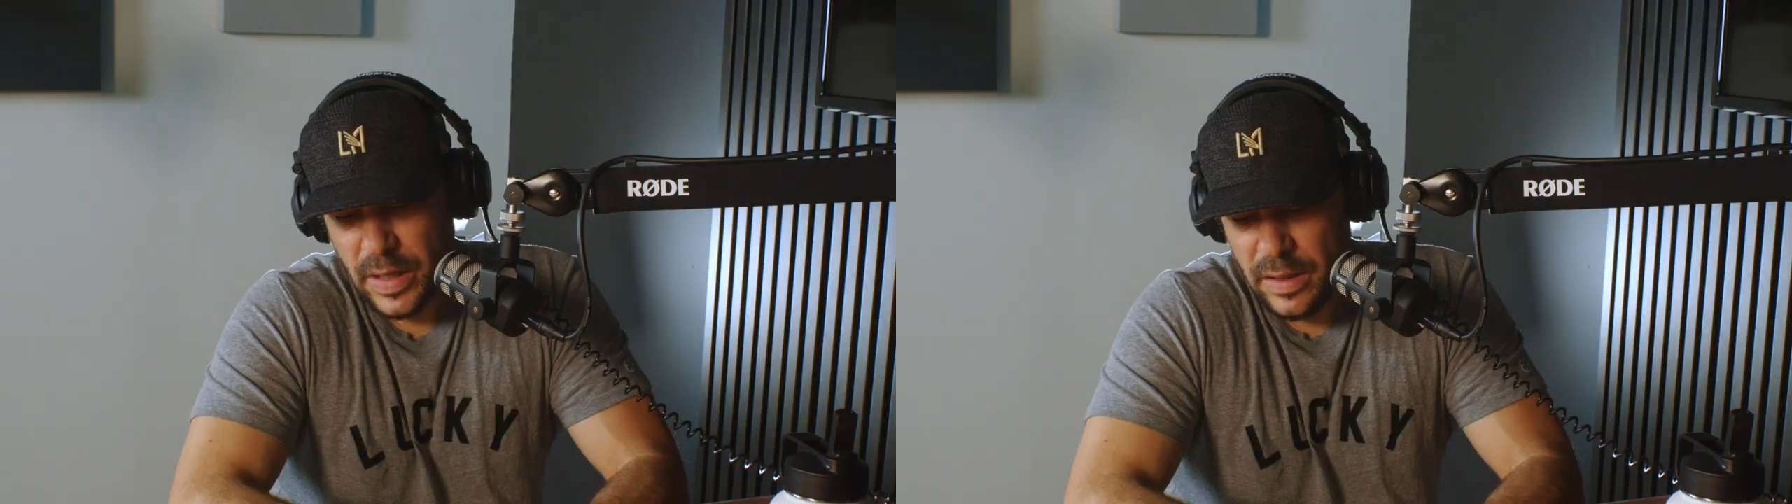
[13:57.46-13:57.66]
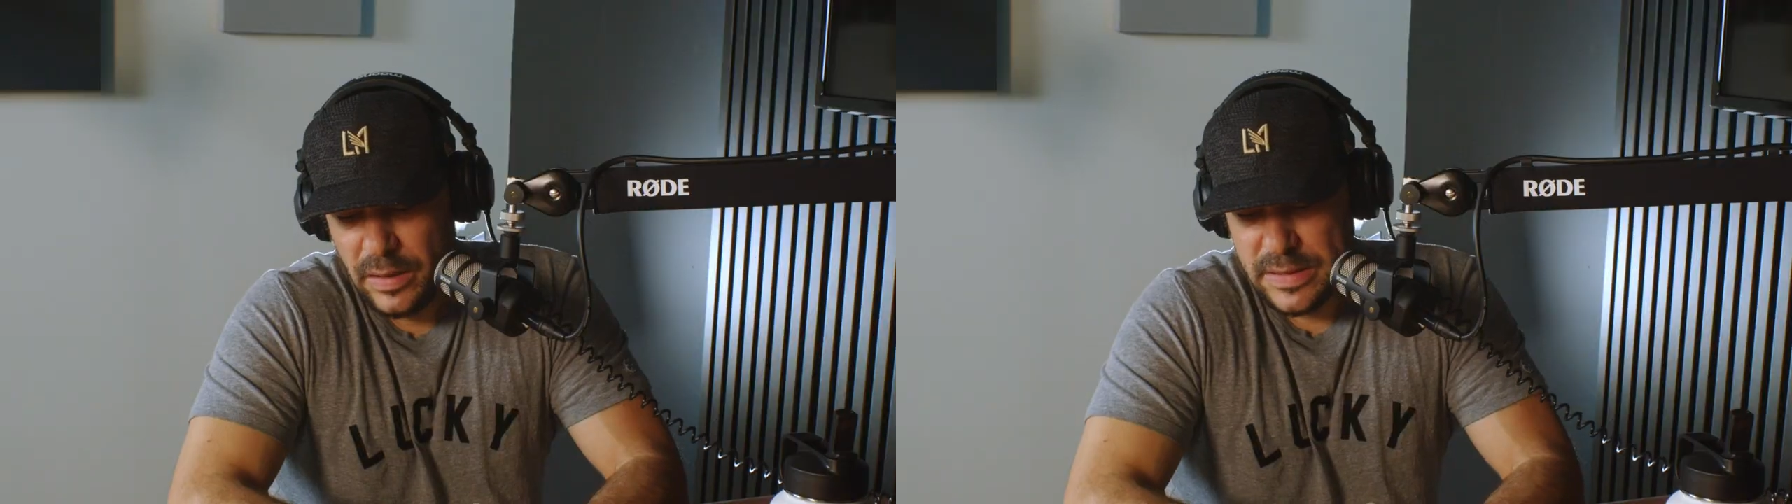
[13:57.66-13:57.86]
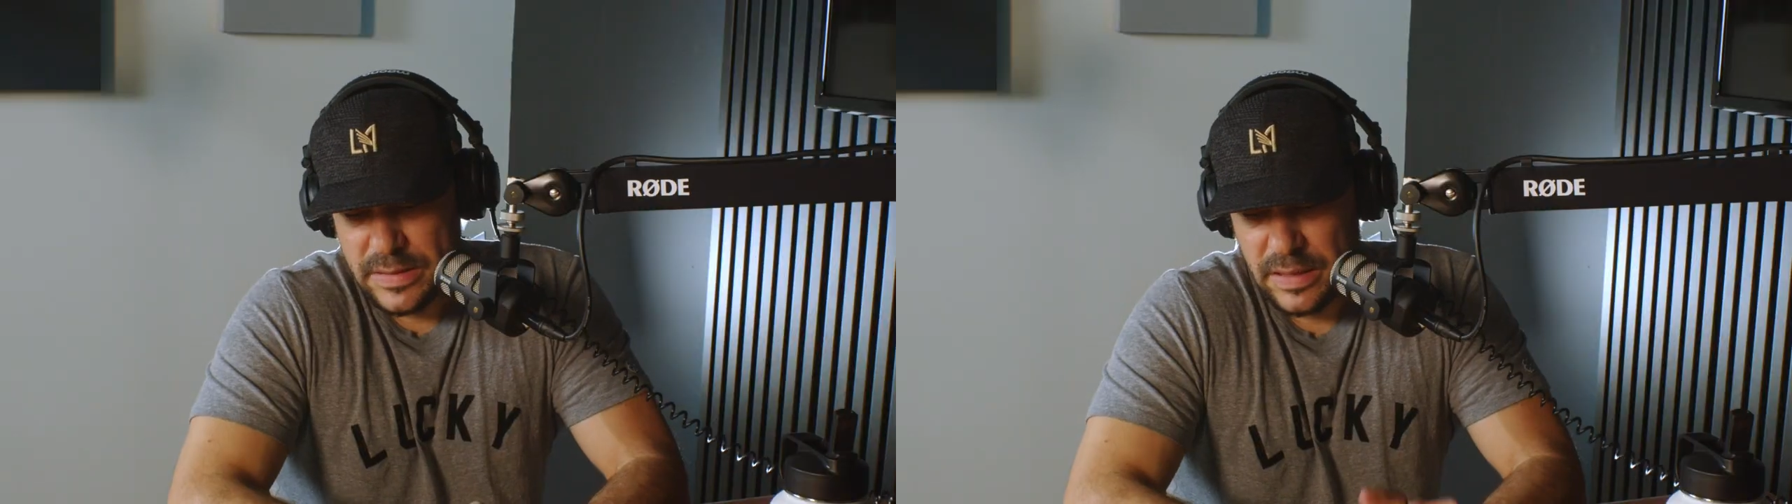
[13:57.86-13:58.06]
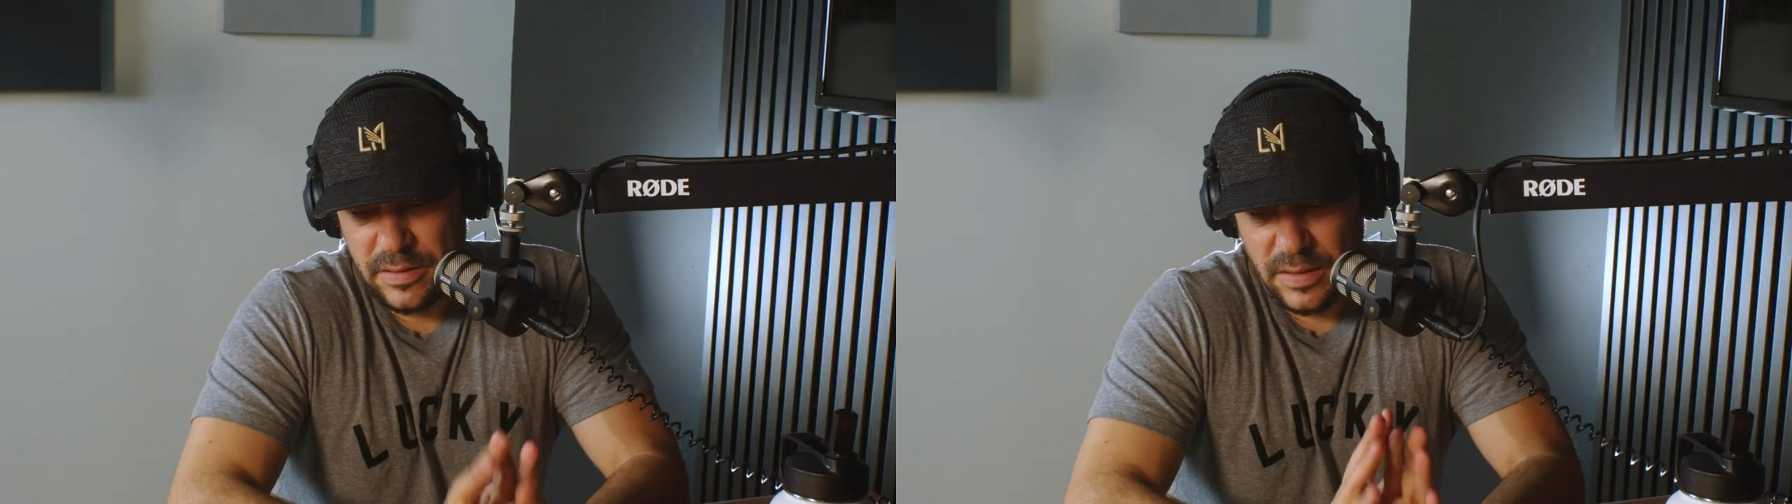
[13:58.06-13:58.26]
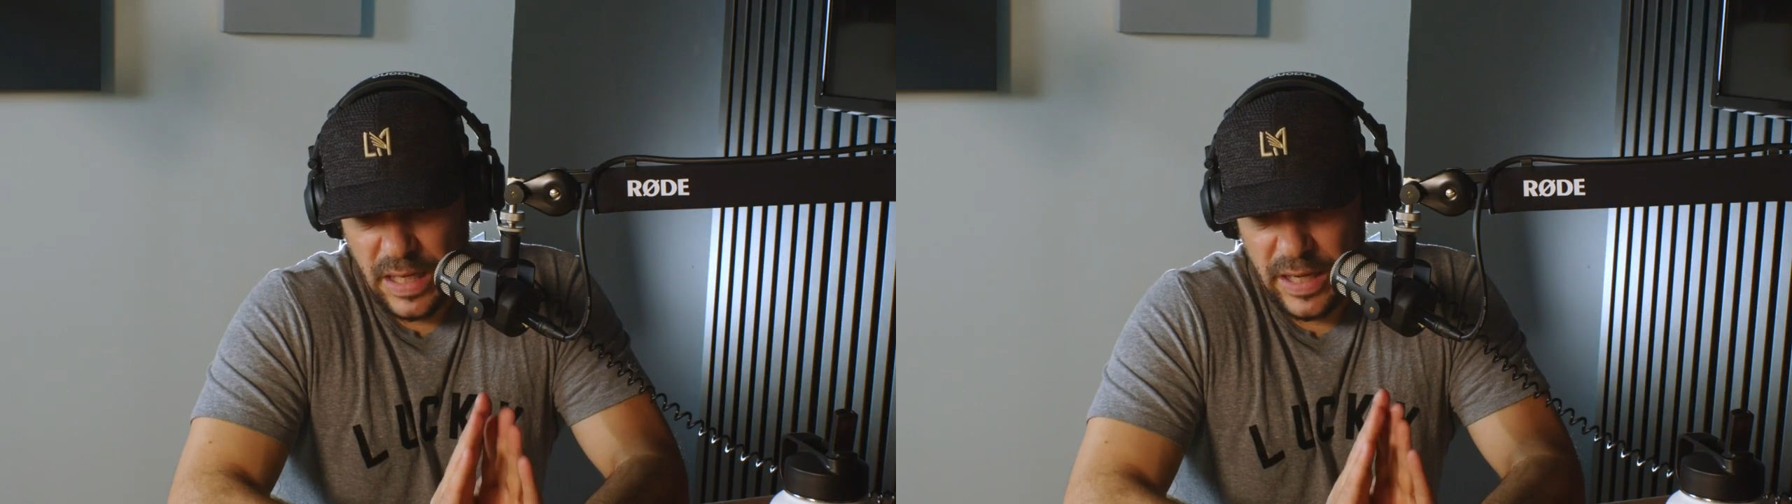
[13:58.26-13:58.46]
Listen,
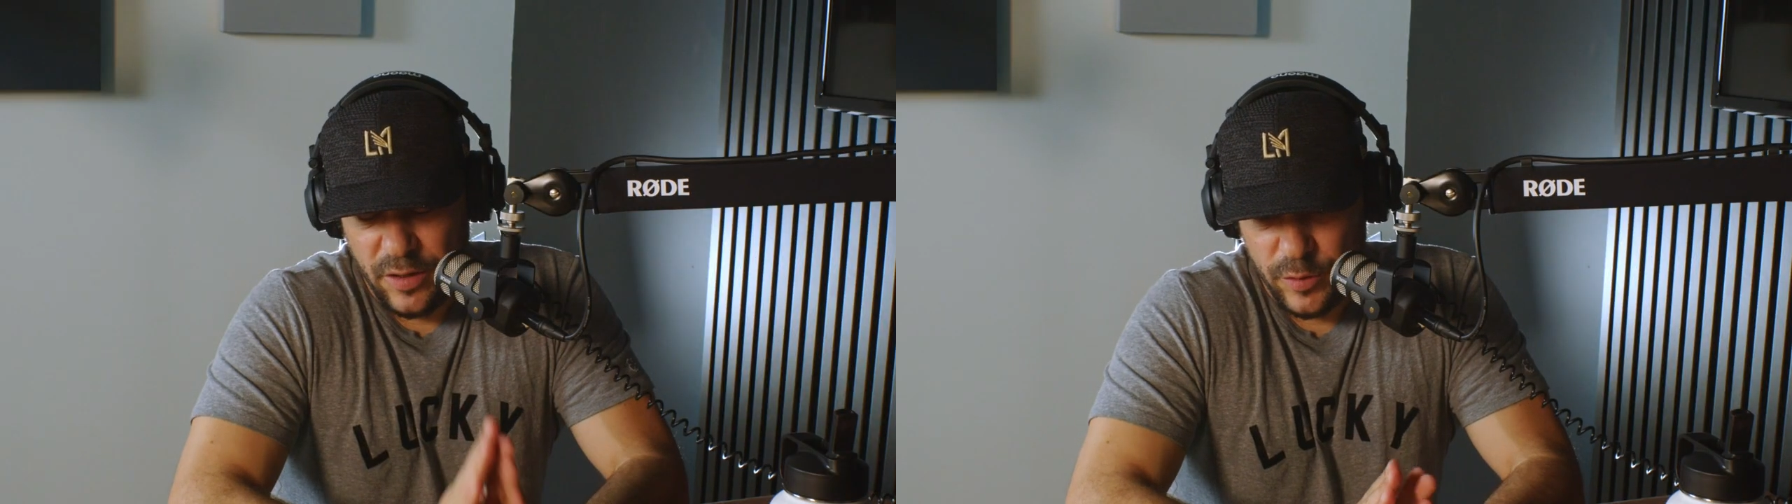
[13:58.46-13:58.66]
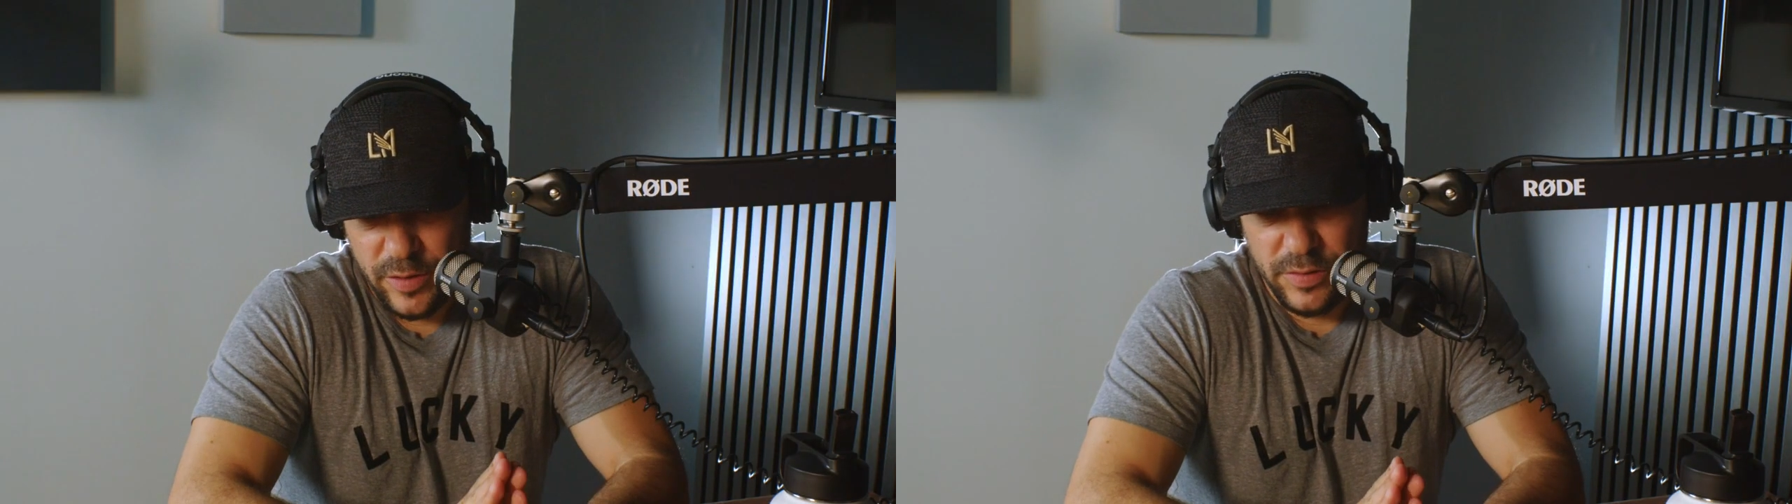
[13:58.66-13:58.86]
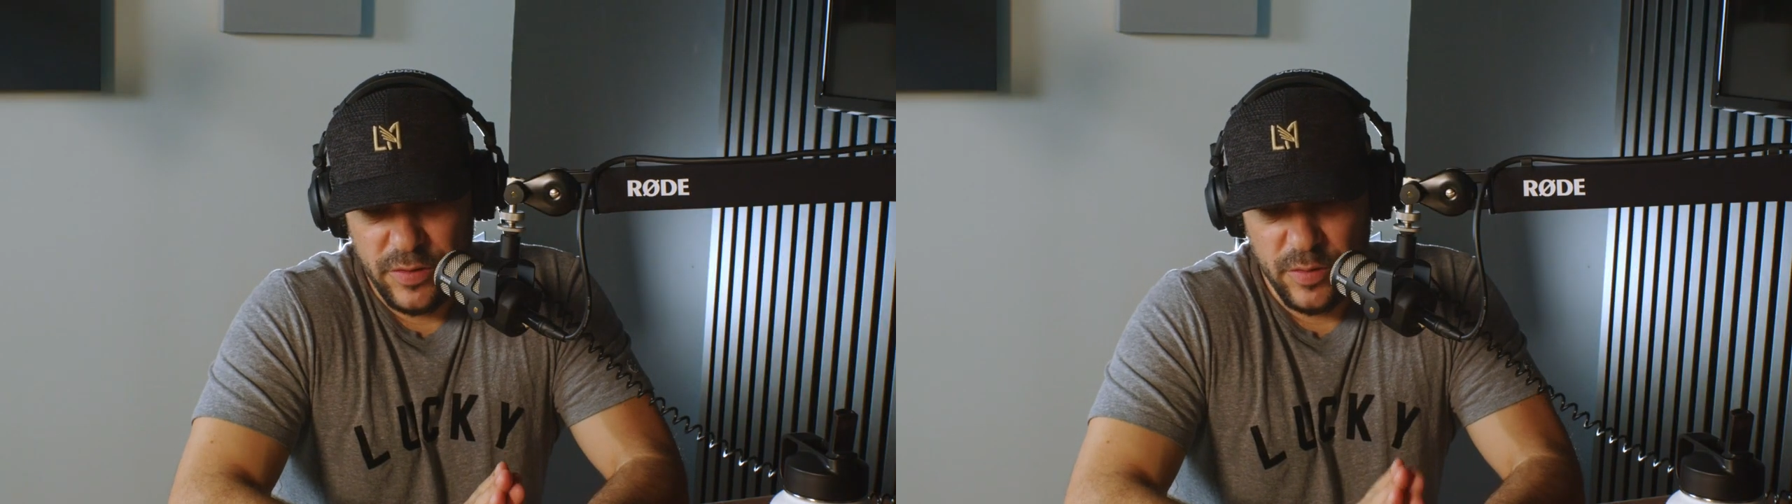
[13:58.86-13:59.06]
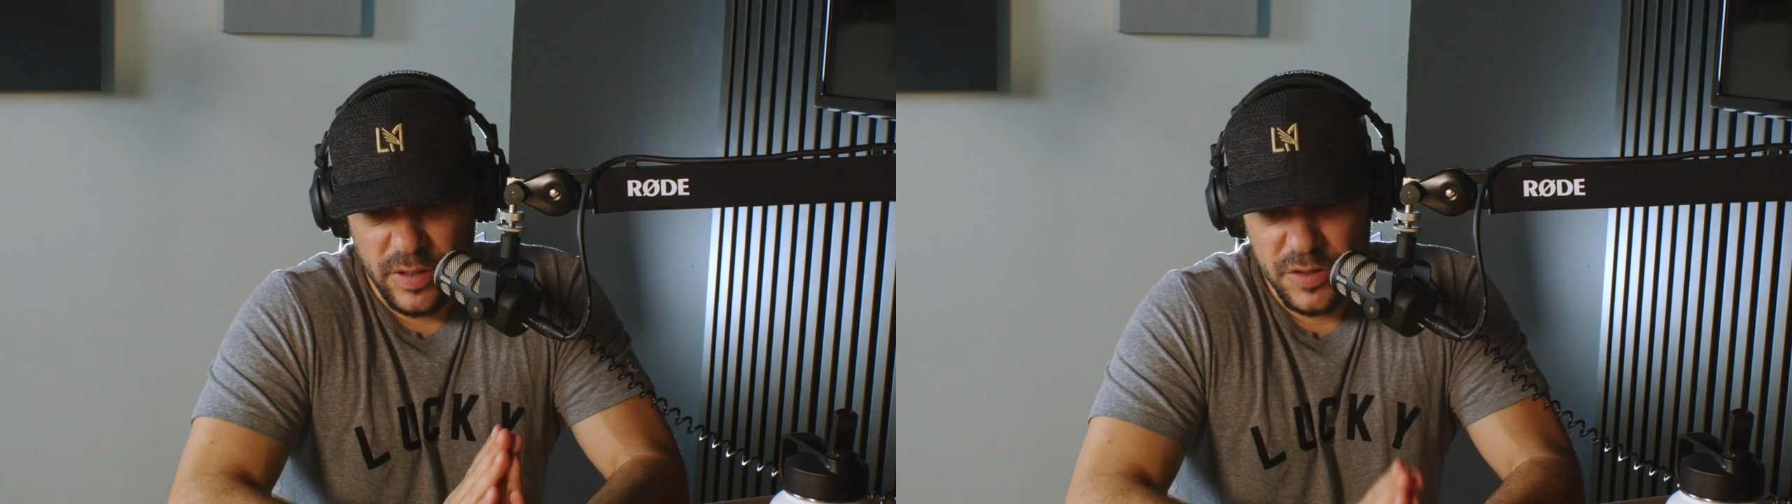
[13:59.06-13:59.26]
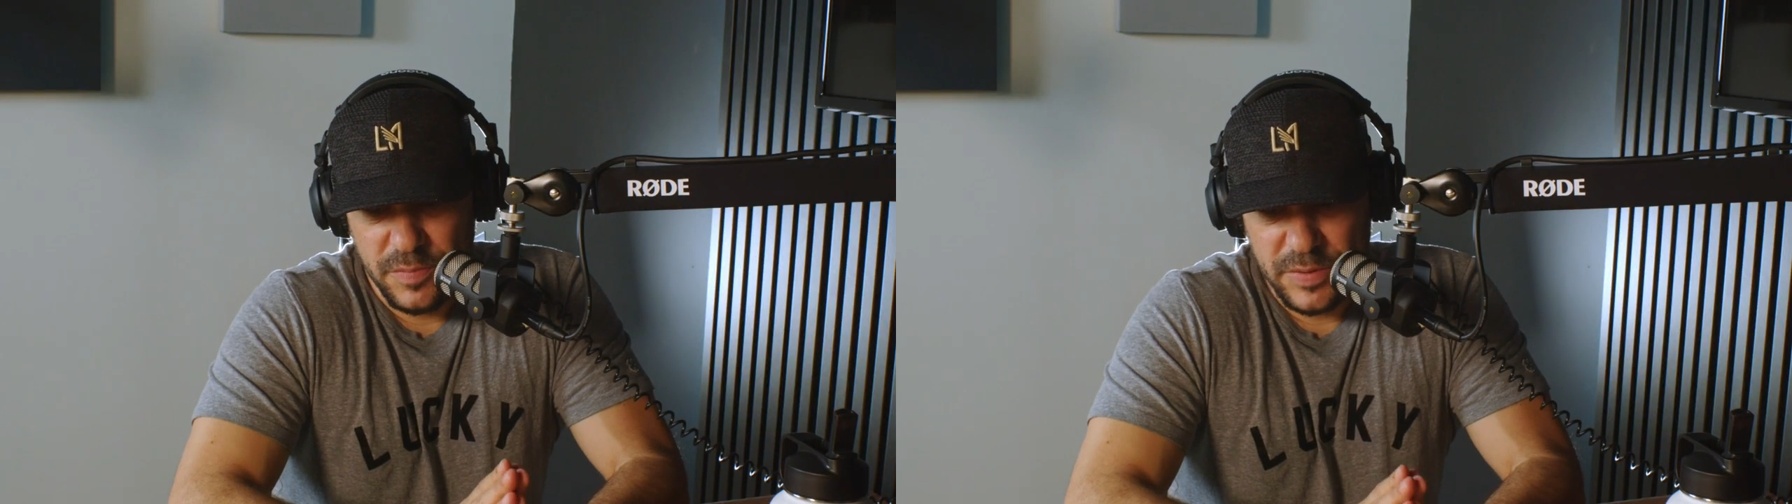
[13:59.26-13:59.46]
I agree with you
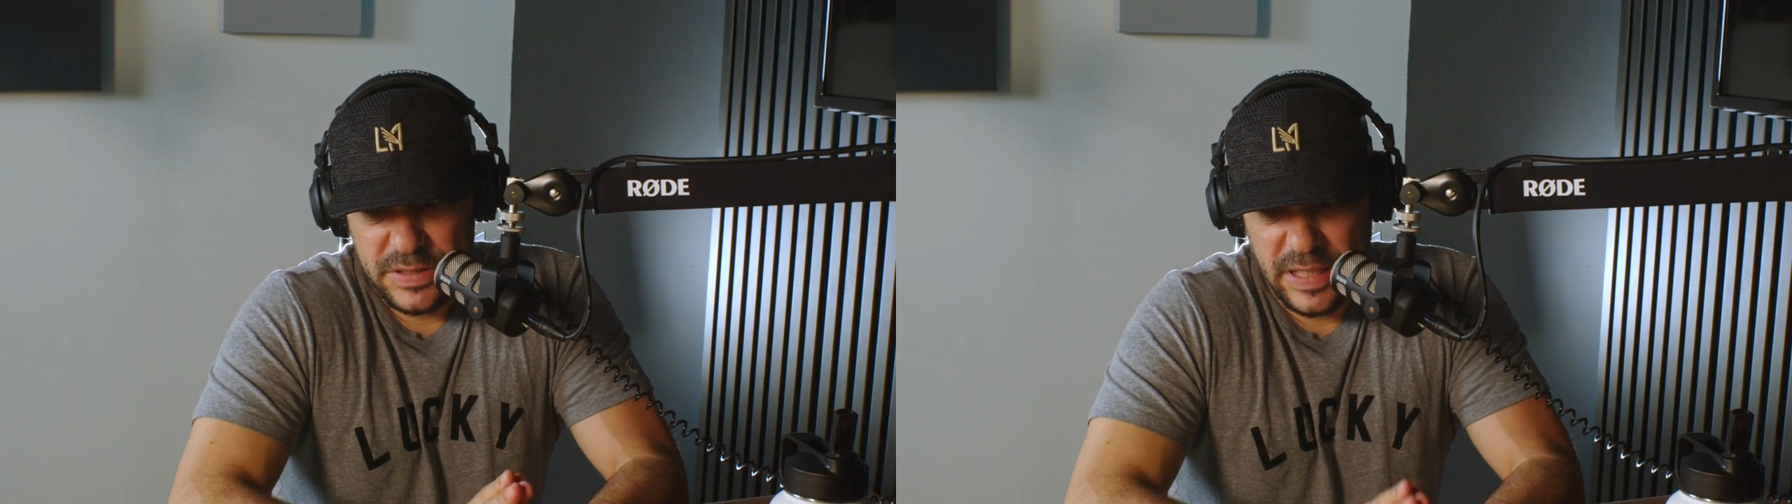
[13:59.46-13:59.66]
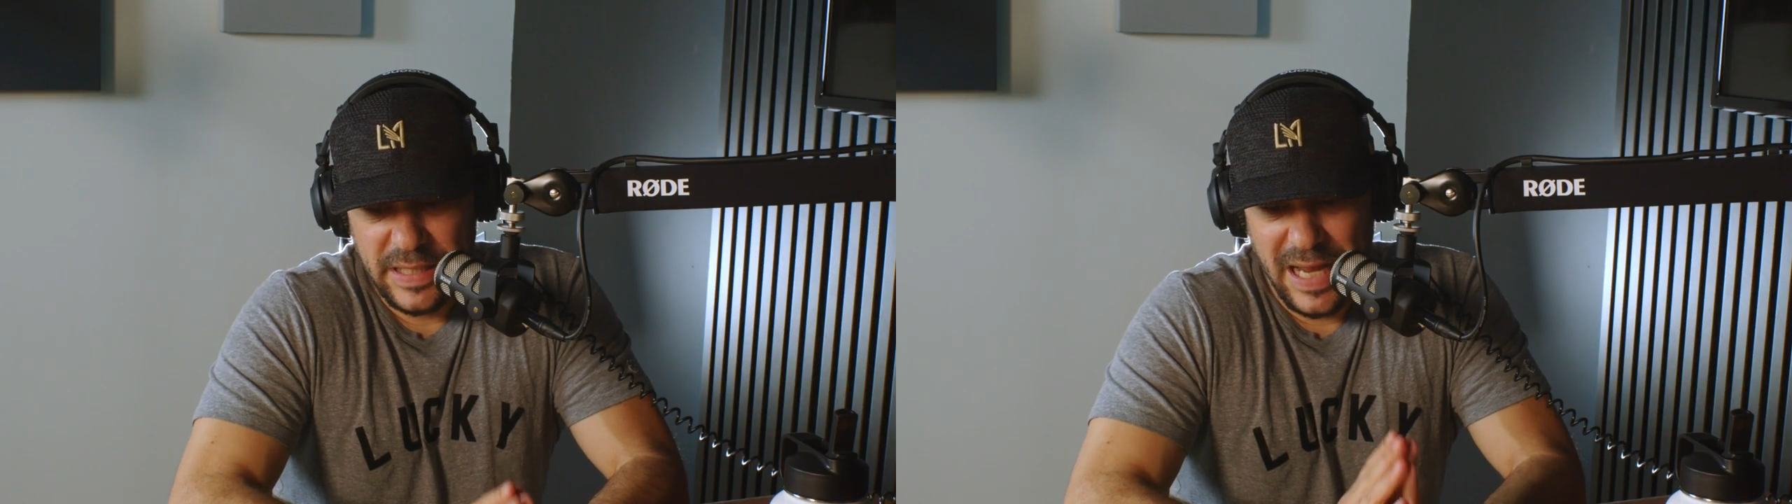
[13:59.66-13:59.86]
100%.